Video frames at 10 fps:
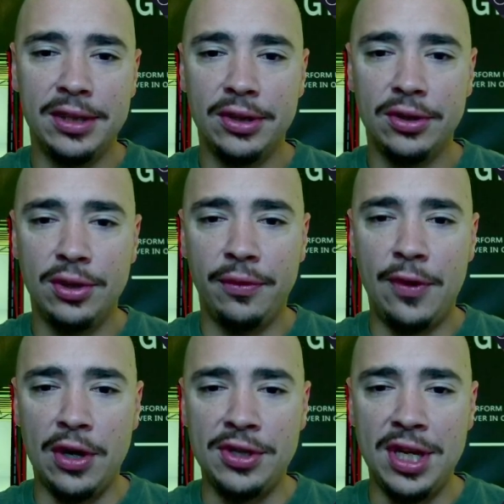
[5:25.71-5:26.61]
So
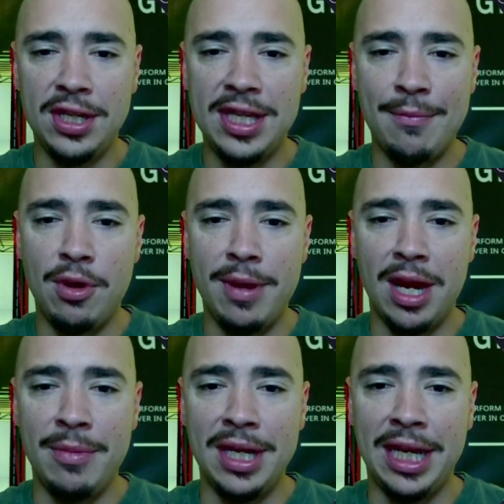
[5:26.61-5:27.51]
far, since that
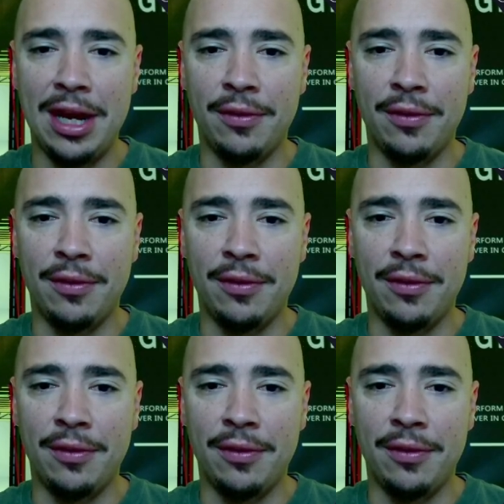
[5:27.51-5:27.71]
momentum indicator